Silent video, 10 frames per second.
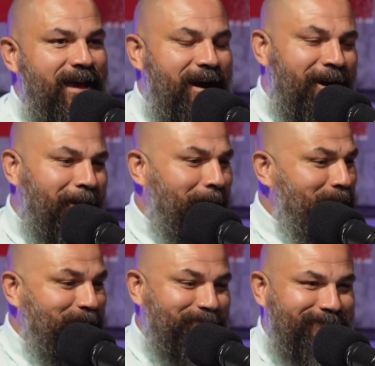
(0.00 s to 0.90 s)

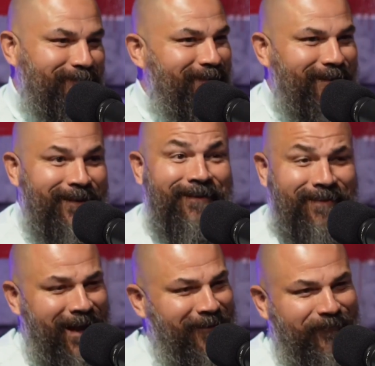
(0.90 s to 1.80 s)

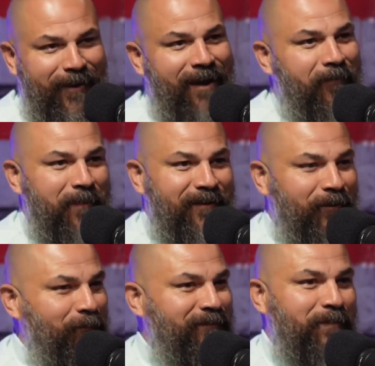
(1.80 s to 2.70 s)
Thanks for having me. It's
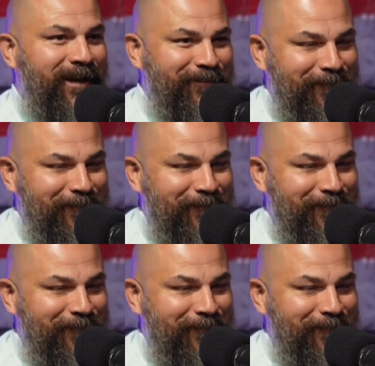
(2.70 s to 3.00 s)
always a pleasure.